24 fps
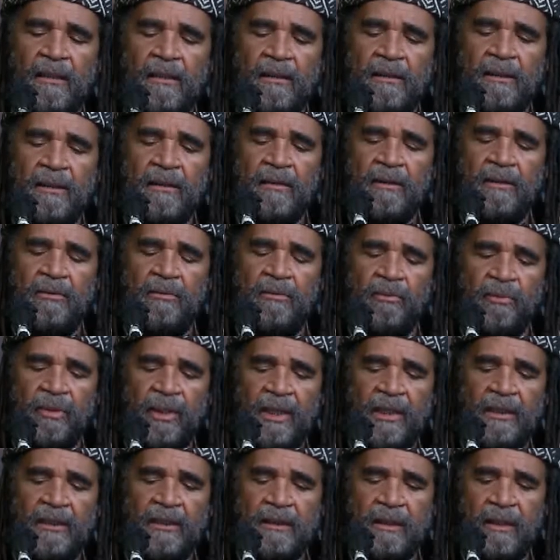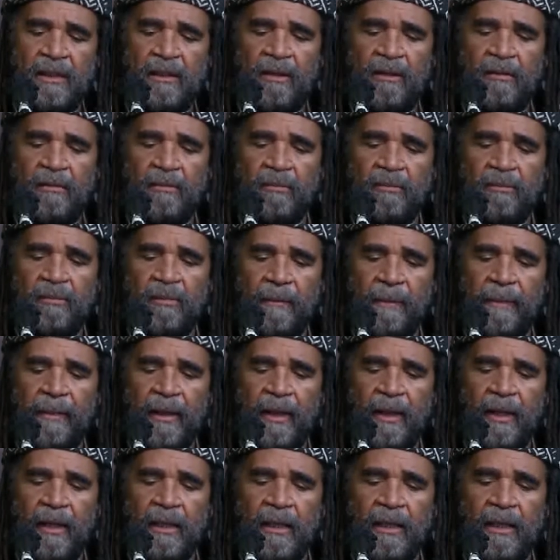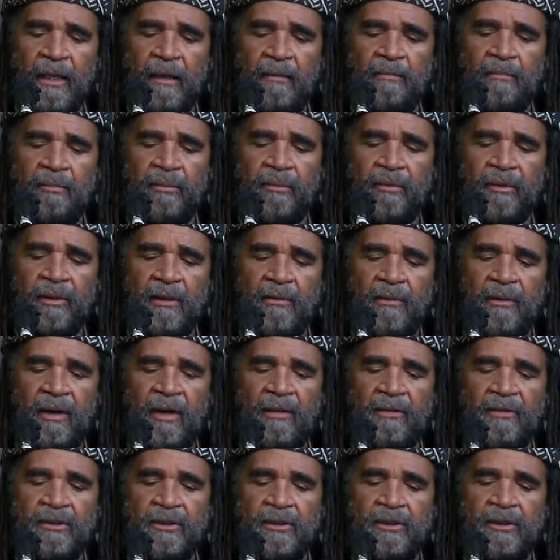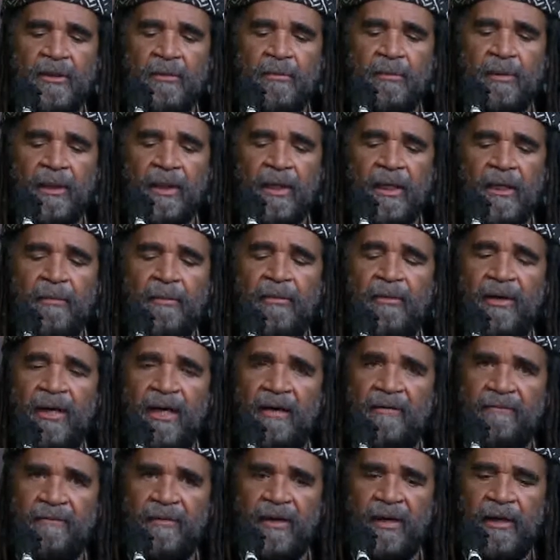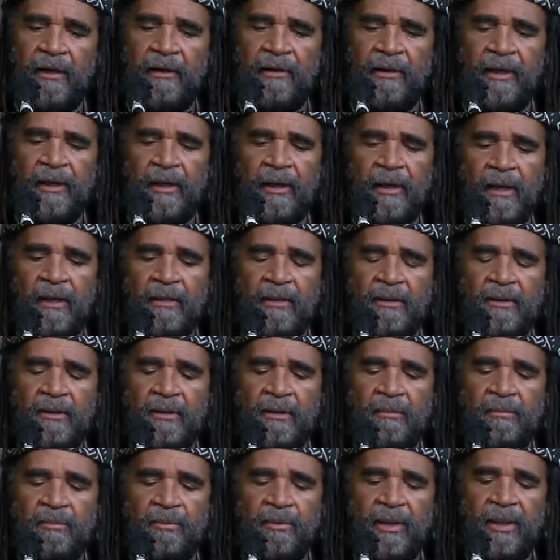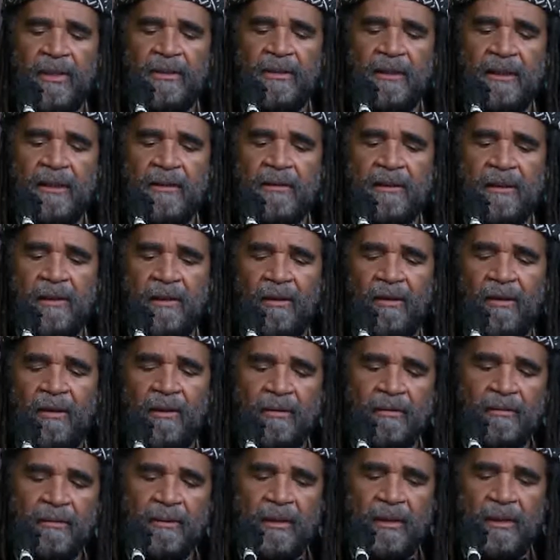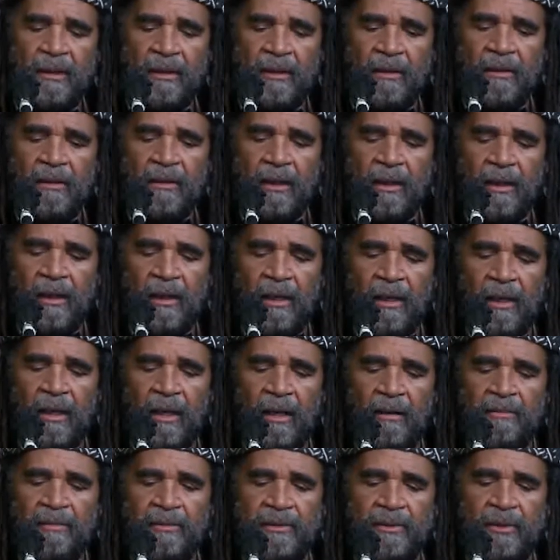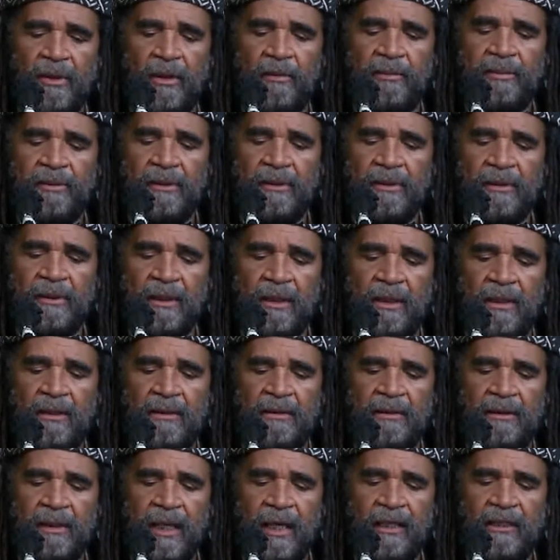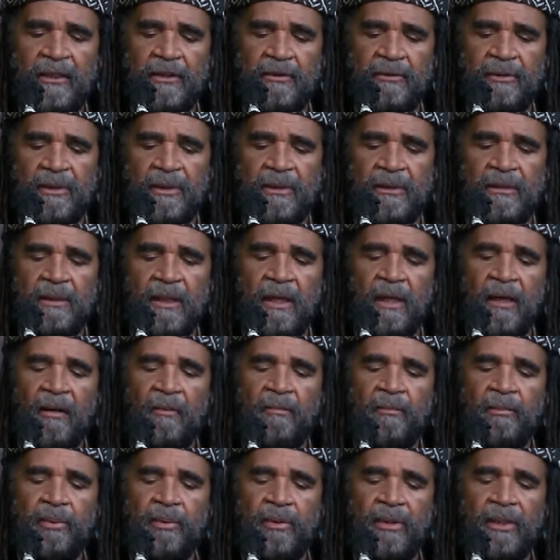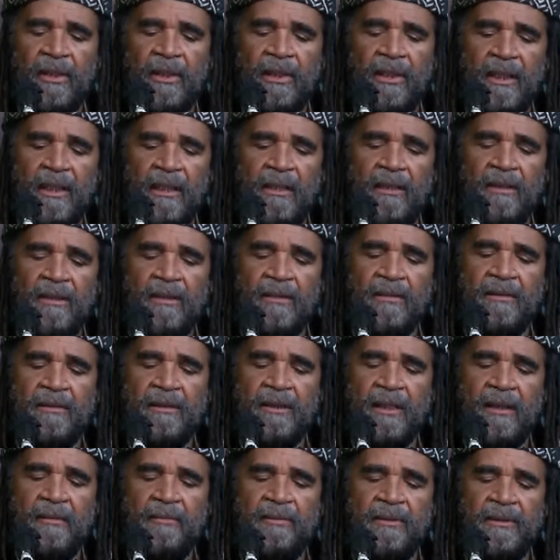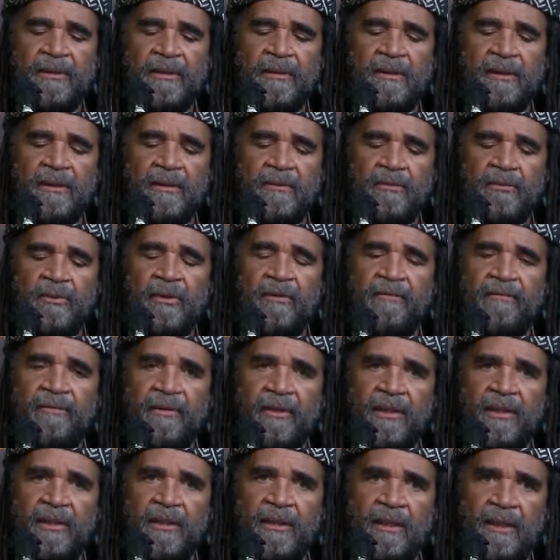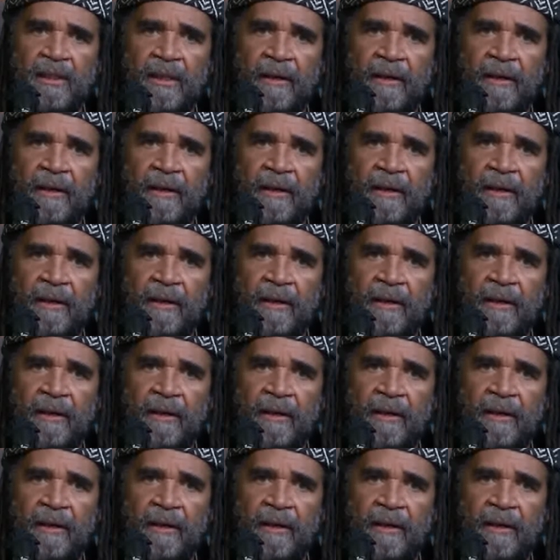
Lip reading: The wheat germ can cross your blood-brain barrier through a process called absorption and doctors pulling other substances with it.